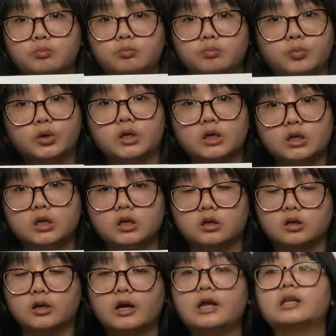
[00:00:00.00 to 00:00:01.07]
put it in here.
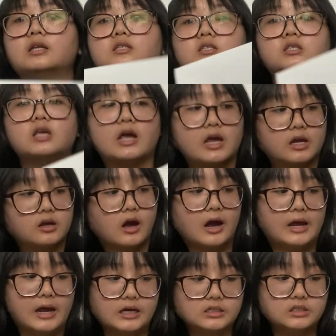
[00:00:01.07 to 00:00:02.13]
And let's say I
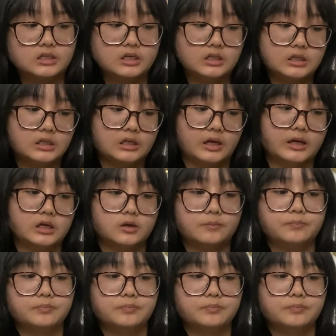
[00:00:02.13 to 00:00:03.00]
accidentally like,